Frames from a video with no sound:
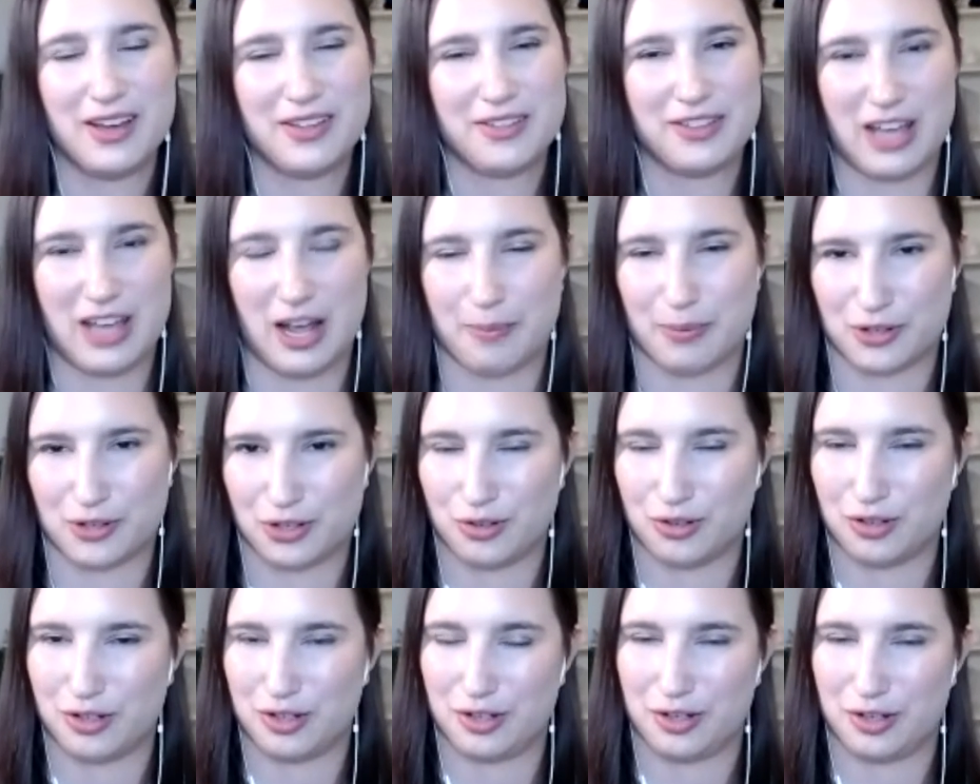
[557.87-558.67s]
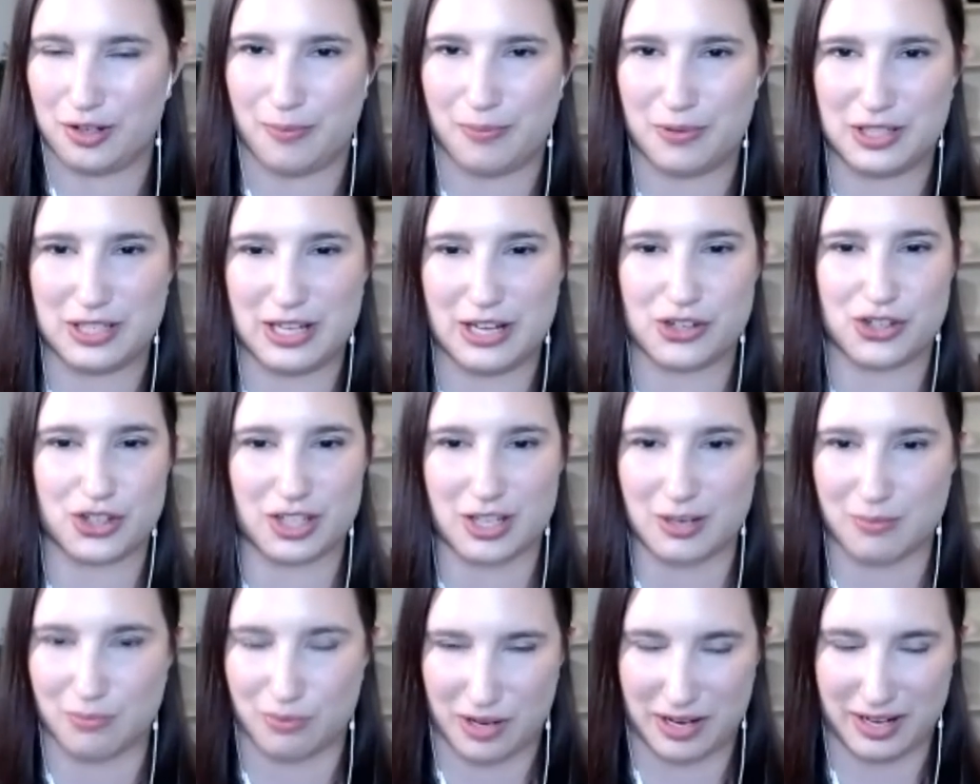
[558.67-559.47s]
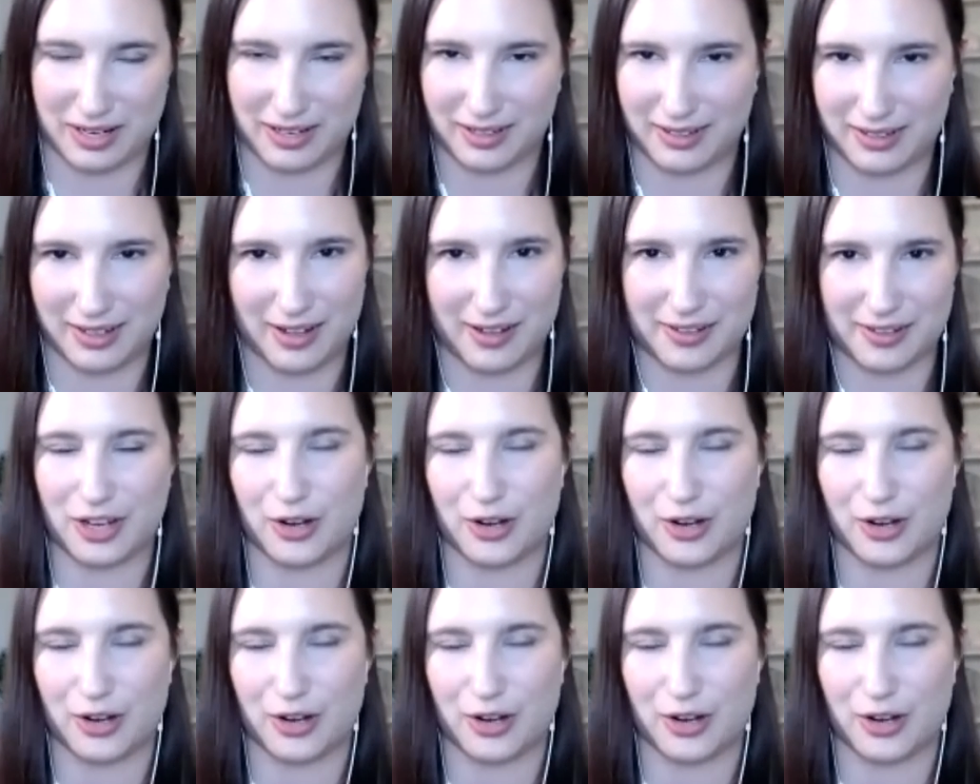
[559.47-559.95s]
the opportunity to potentially bring,